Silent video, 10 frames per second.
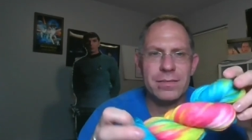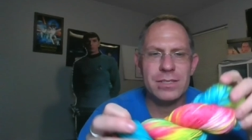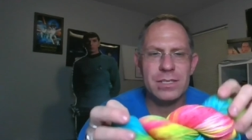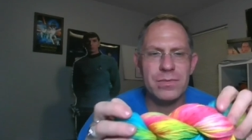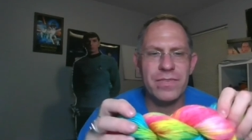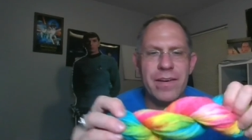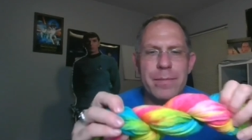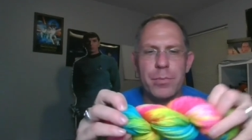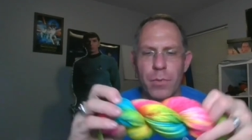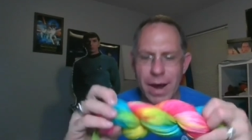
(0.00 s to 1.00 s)
Just very
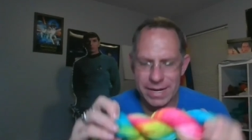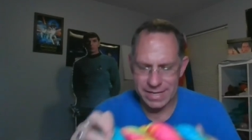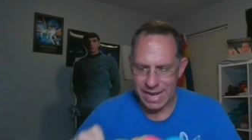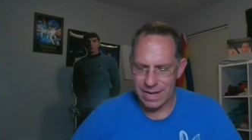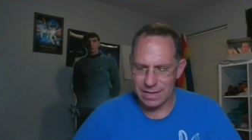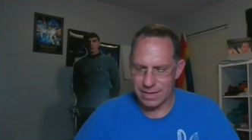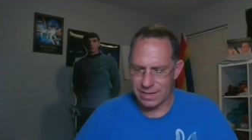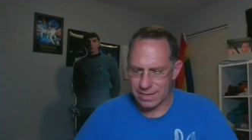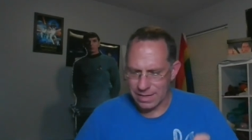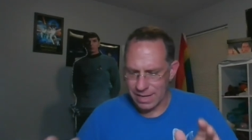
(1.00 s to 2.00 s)
bright, and
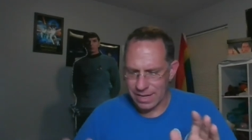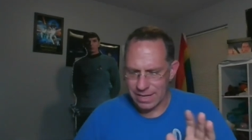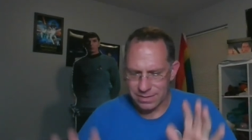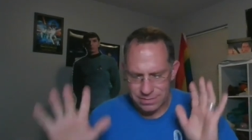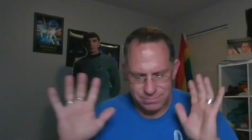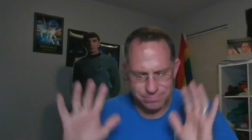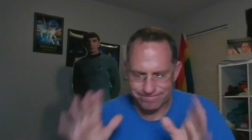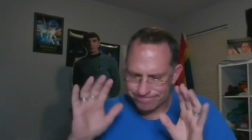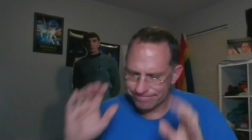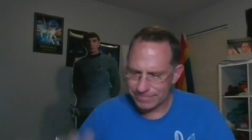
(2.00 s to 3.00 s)

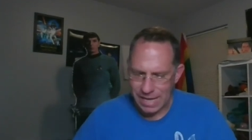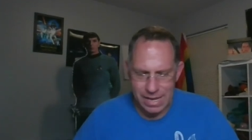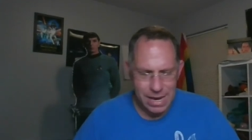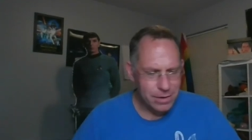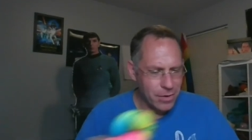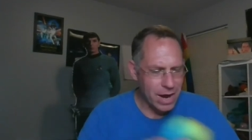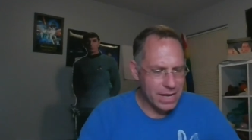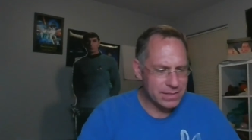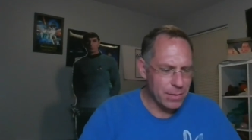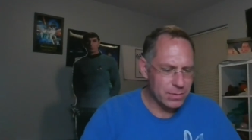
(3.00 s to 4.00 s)
I don't know.
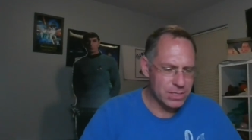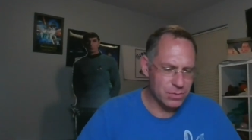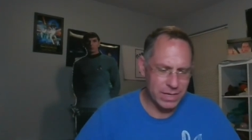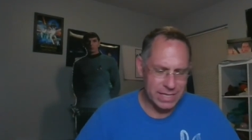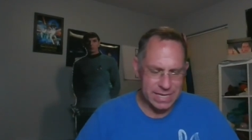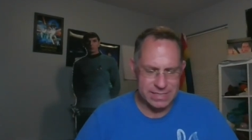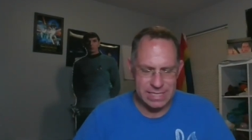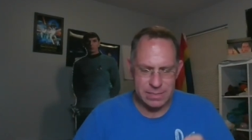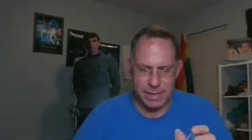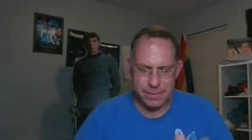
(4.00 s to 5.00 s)
That one just really
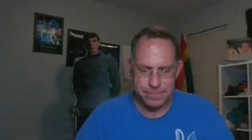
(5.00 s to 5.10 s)
excites me.